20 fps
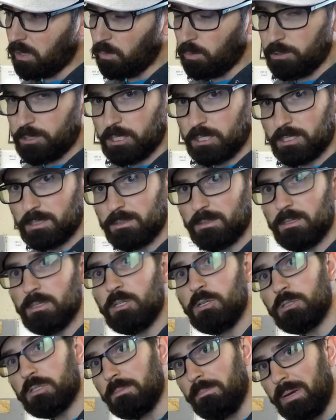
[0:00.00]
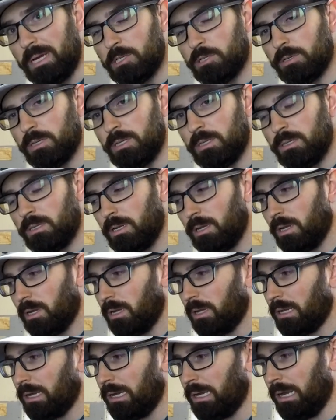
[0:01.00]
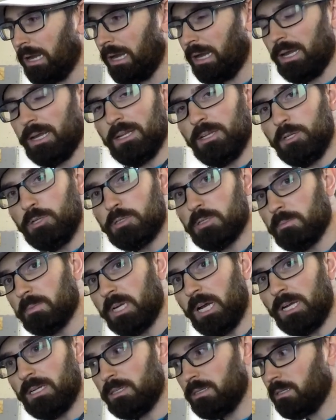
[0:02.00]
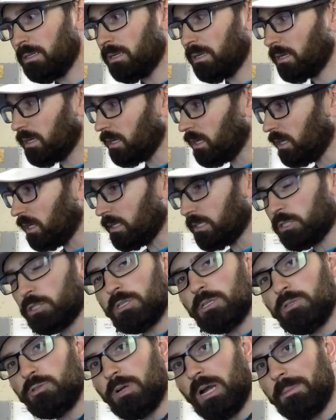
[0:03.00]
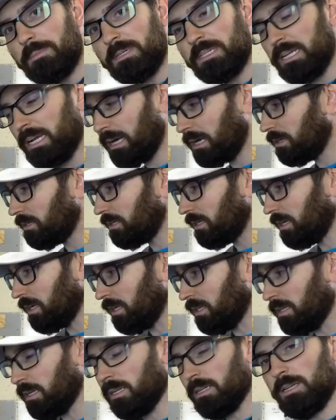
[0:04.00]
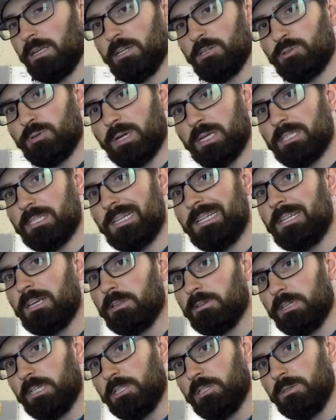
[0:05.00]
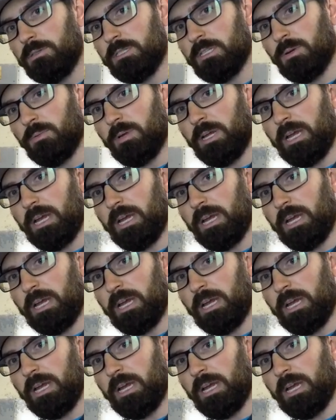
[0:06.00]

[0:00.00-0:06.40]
we'll just do some measuring and do some cutting and should drop it down and then address any other issues that we